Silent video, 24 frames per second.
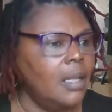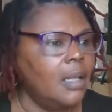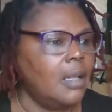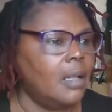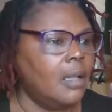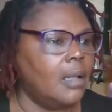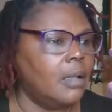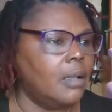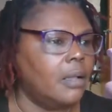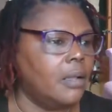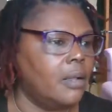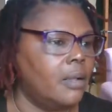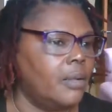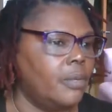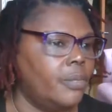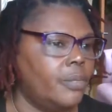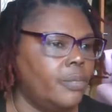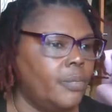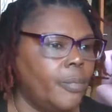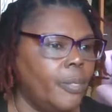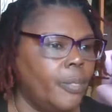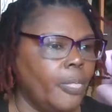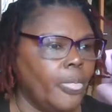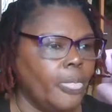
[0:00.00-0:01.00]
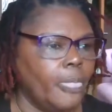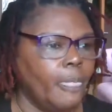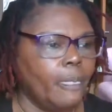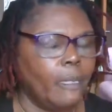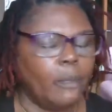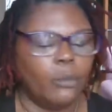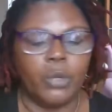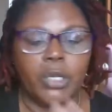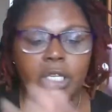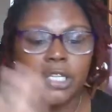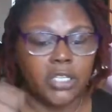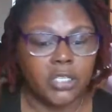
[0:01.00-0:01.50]
Um,
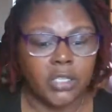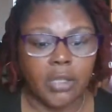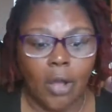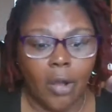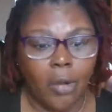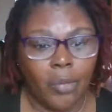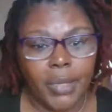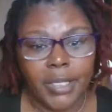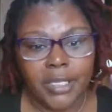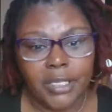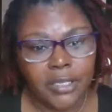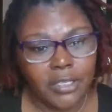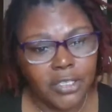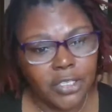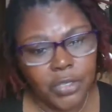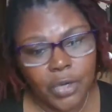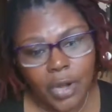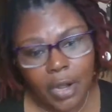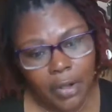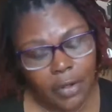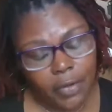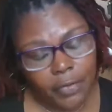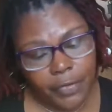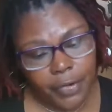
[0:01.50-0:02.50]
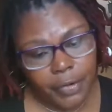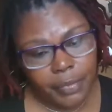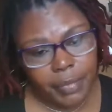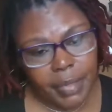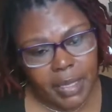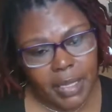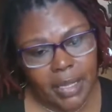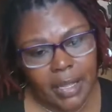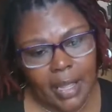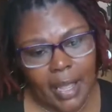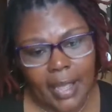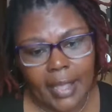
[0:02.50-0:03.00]
which is always a struggle for
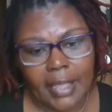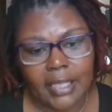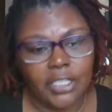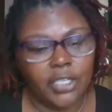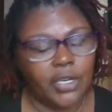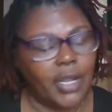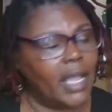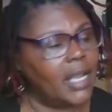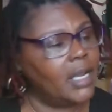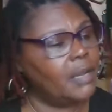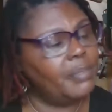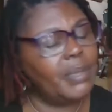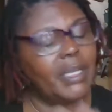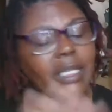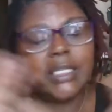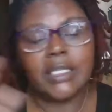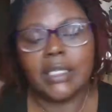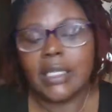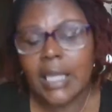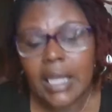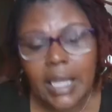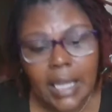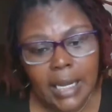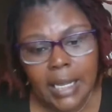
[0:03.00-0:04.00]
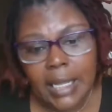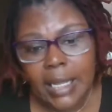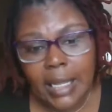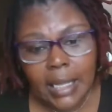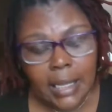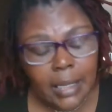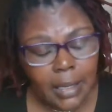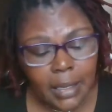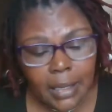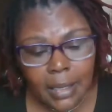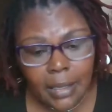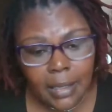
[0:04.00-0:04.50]
me. I ain't trying to be skinny.
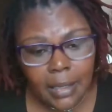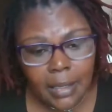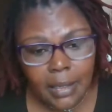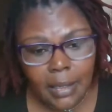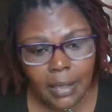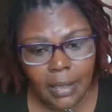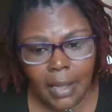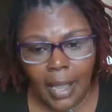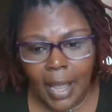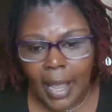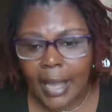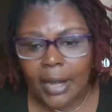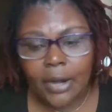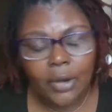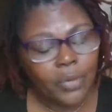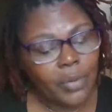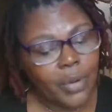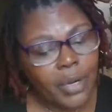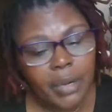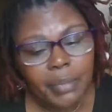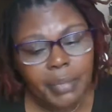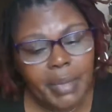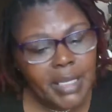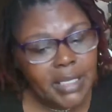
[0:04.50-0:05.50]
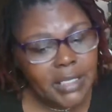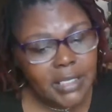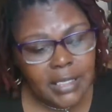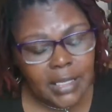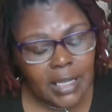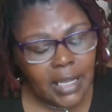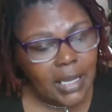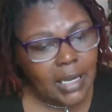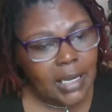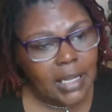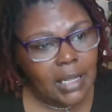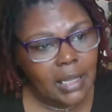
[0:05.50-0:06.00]
I don't want to be
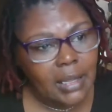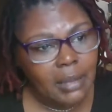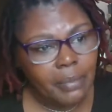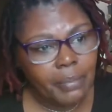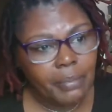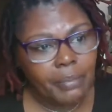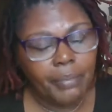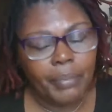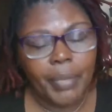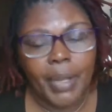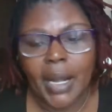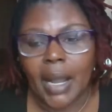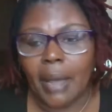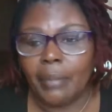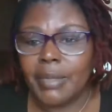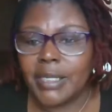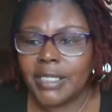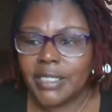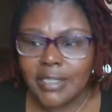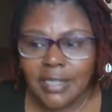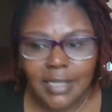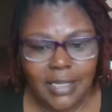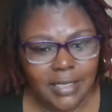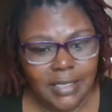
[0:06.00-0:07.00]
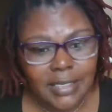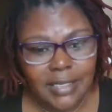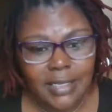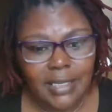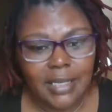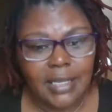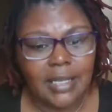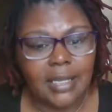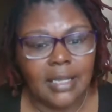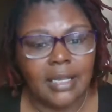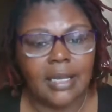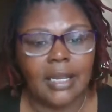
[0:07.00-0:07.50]
skinny, but I'm a
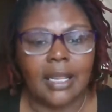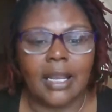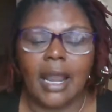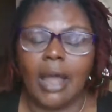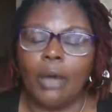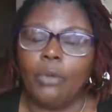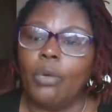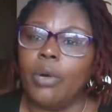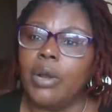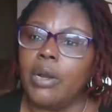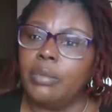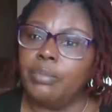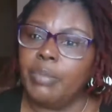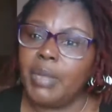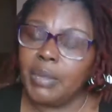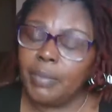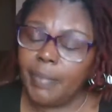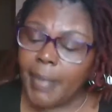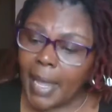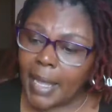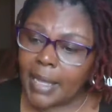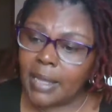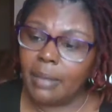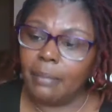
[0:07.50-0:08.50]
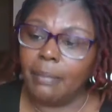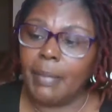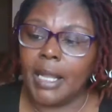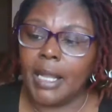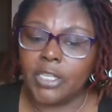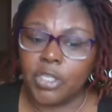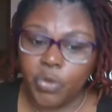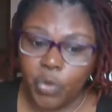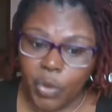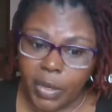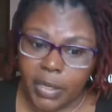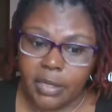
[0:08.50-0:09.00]
sixteen and I want to be back in my
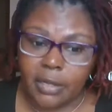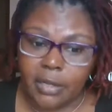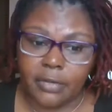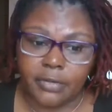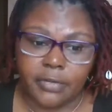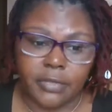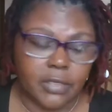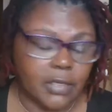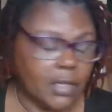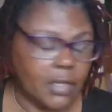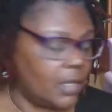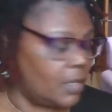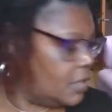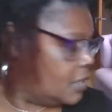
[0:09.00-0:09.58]
twelves.